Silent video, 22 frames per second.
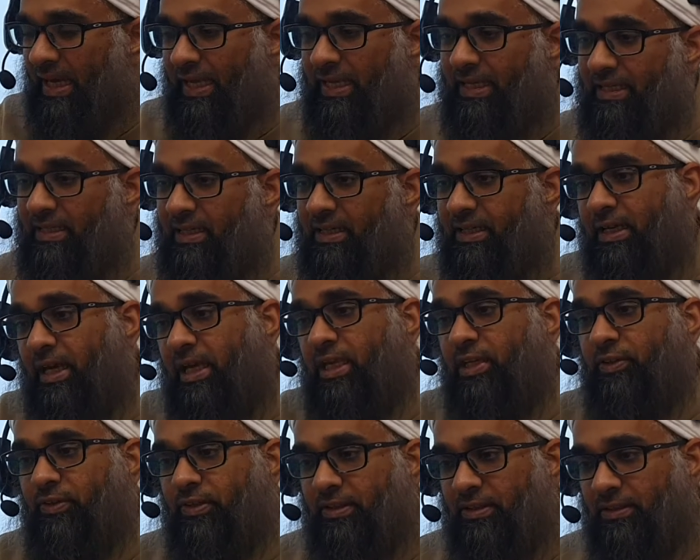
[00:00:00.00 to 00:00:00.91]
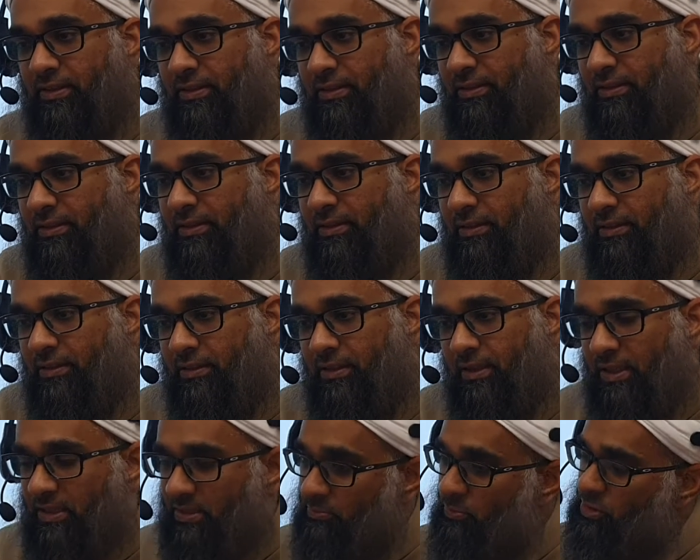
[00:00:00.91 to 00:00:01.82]
ayna and kayfa.
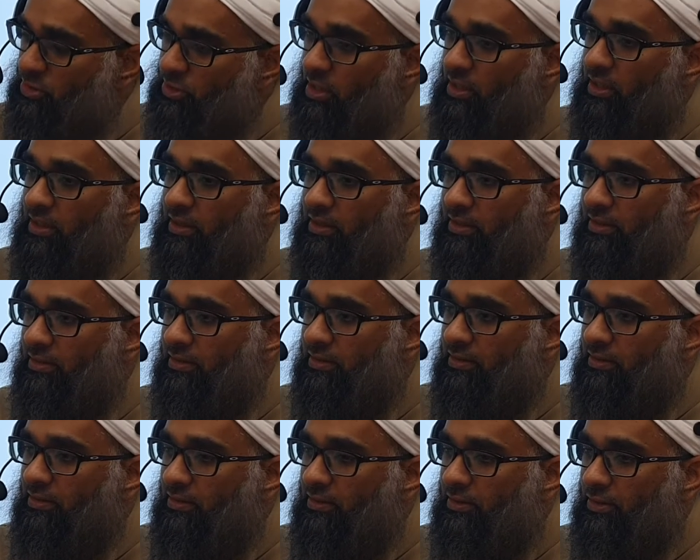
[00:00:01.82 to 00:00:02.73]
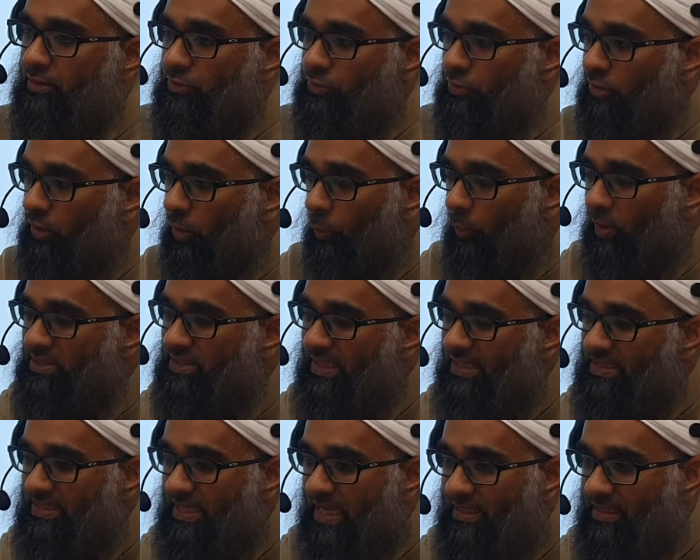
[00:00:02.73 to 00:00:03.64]
It's mushtarak. So now what's
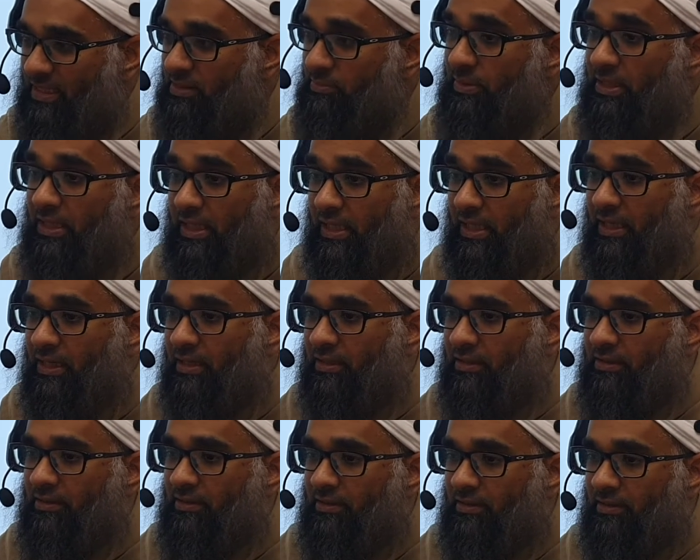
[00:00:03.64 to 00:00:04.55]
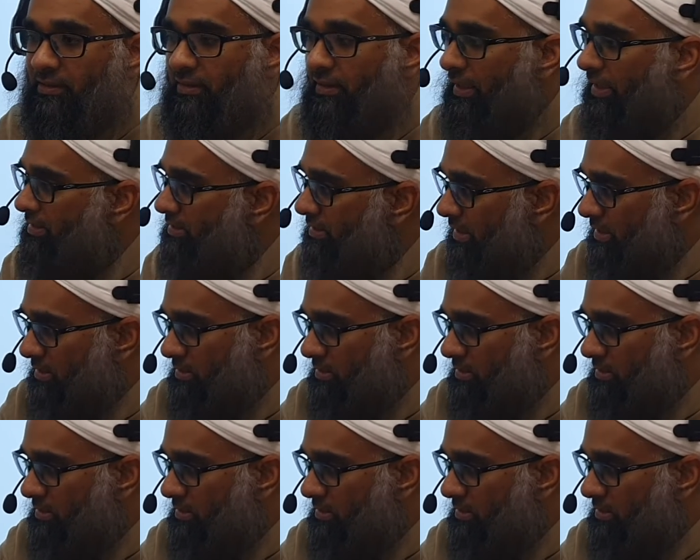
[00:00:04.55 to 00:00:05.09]
the intended meaning here? It's